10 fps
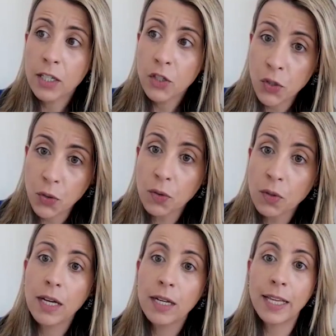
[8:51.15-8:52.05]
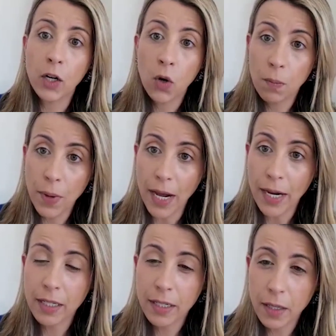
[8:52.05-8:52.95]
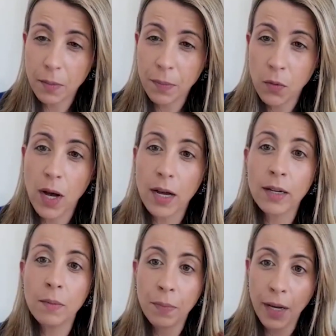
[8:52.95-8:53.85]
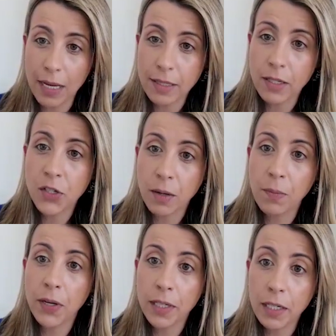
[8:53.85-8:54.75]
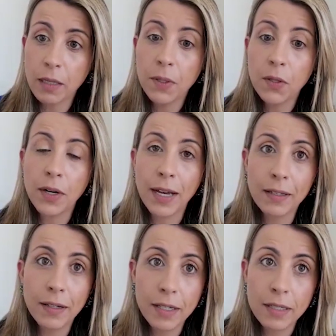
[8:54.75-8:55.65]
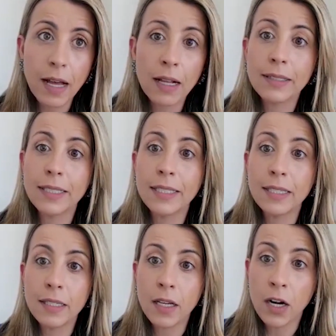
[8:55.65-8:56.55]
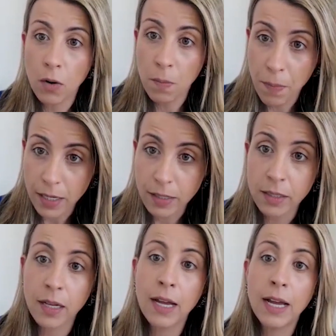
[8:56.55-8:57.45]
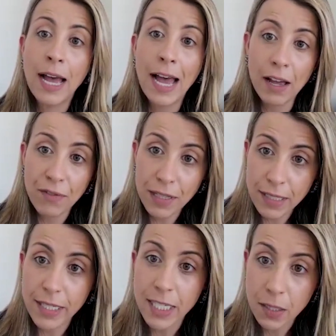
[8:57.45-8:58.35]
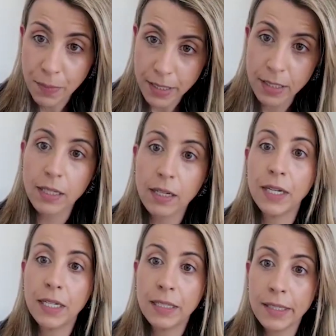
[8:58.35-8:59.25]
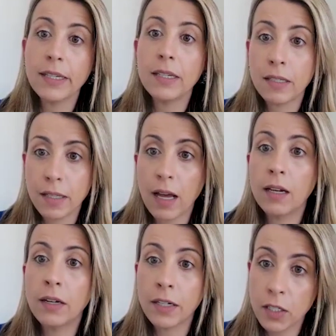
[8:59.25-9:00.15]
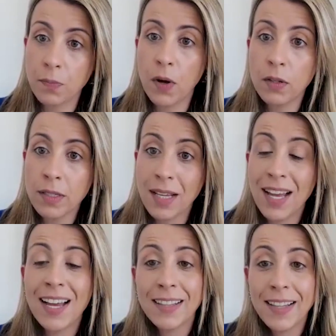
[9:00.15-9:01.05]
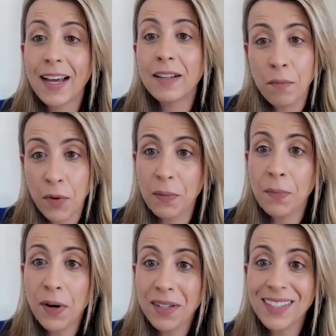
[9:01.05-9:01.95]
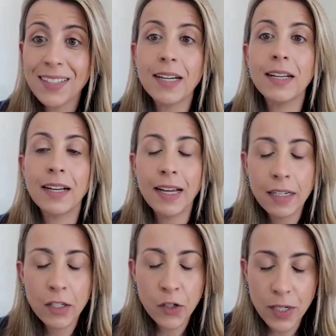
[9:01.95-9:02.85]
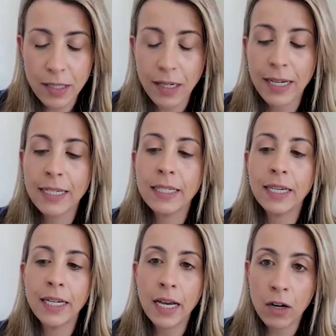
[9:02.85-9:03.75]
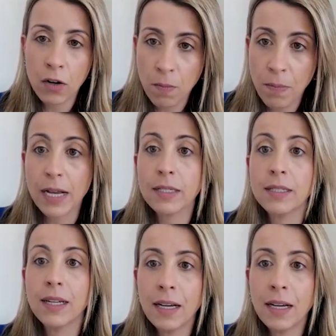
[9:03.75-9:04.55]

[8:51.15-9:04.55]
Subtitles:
Two, that combining DRP1 plus a checkpoint inhibitor can result in this robust FLC-specific T-cell response that, more importantly, can translate in a robust